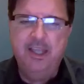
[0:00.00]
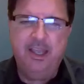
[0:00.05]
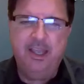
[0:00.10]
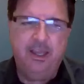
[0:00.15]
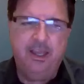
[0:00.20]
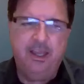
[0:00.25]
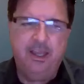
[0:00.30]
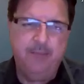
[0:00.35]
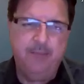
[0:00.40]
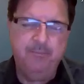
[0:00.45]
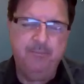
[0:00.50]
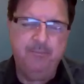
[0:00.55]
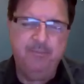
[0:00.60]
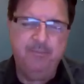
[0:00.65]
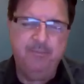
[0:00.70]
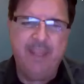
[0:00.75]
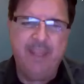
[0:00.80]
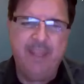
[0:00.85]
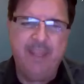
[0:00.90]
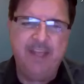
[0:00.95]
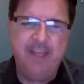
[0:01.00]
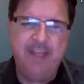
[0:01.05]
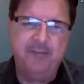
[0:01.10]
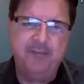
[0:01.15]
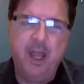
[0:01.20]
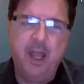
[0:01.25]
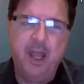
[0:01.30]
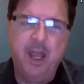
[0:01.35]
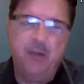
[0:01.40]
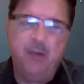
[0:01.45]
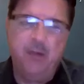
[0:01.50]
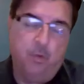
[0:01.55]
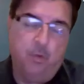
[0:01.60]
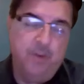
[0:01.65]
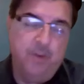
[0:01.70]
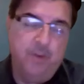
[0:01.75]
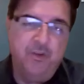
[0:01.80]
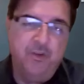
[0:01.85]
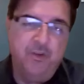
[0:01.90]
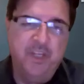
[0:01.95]
And if not, or
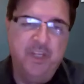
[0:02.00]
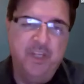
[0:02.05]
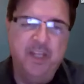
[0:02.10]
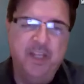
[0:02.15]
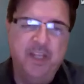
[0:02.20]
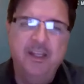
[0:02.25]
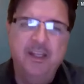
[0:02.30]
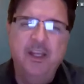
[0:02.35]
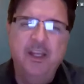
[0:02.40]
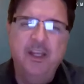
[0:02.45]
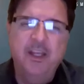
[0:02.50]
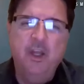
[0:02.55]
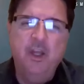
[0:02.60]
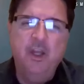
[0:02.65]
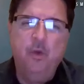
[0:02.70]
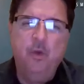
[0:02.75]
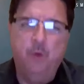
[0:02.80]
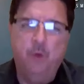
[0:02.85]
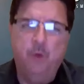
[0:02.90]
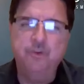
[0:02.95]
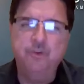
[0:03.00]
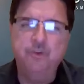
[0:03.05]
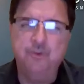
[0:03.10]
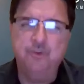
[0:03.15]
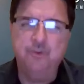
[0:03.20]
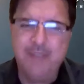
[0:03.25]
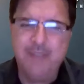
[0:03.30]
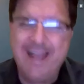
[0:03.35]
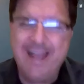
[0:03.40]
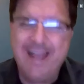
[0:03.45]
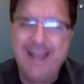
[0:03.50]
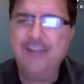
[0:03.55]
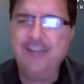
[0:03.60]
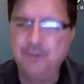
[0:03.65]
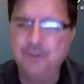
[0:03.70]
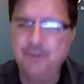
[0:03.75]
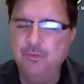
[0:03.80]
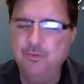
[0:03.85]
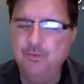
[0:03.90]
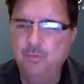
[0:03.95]
whether you did, what was your
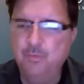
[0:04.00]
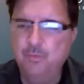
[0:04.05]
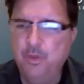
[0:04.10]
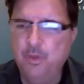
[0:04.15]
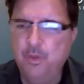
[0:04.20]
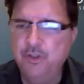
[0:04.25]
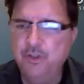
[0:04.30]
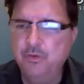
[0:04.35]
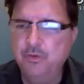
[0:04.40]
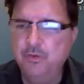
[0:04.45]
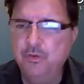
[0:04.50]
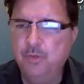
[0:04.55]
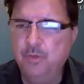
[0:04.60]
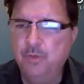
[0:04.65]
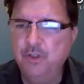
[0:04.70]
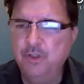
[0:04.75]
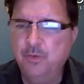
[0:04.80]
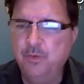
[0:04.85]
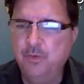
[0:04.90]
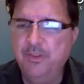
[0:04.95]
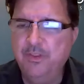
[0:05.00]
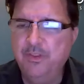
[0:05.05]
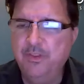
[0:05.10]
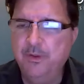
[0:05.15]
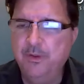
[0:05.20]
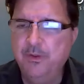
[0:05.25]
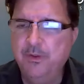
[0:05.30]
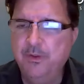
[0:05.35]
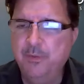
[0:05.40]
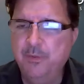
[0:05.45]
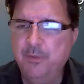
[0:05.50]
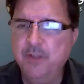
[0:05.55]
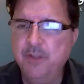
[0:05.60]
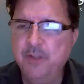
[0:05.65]
reaction when you read the